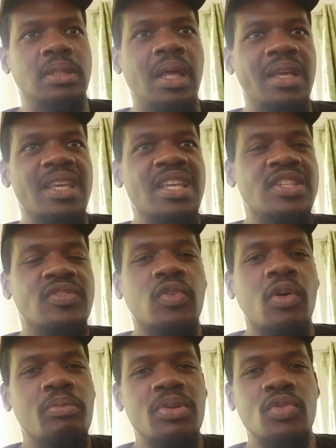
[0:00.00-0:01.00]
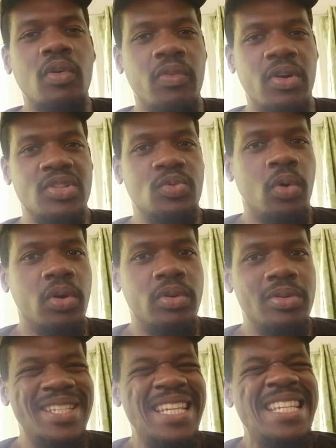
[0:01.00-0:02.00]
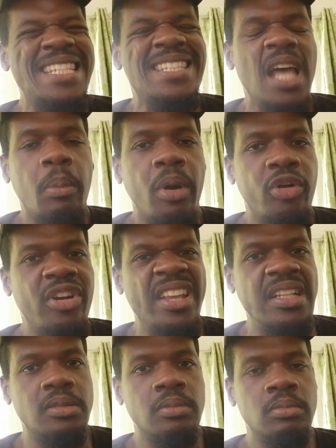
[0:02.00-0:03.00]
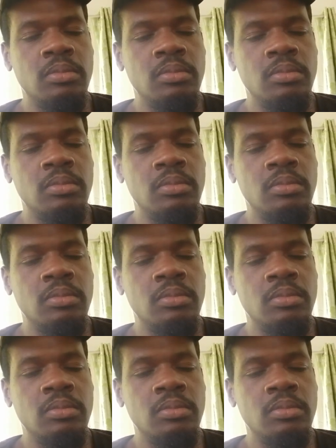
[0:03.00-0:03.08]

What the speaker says: Like he's fumbling over his words. He's stammering.